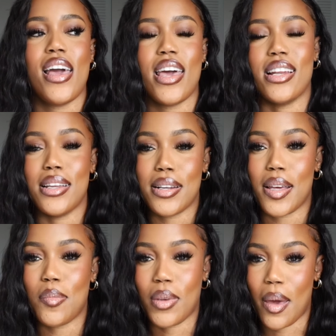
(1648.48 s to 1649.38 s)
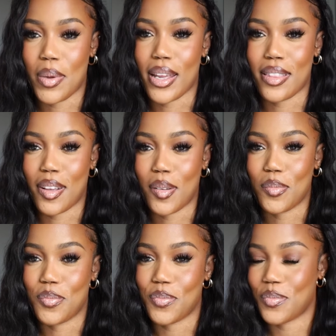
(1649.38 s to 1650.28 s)
and let him laminate them.
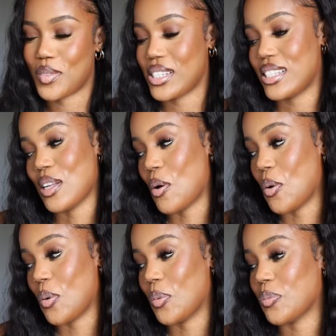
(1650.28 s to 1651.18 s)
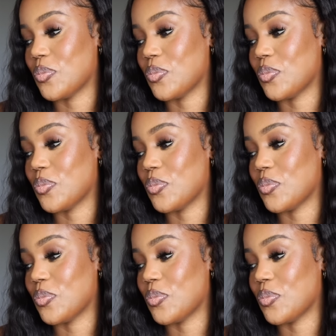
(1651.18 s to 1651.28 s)
So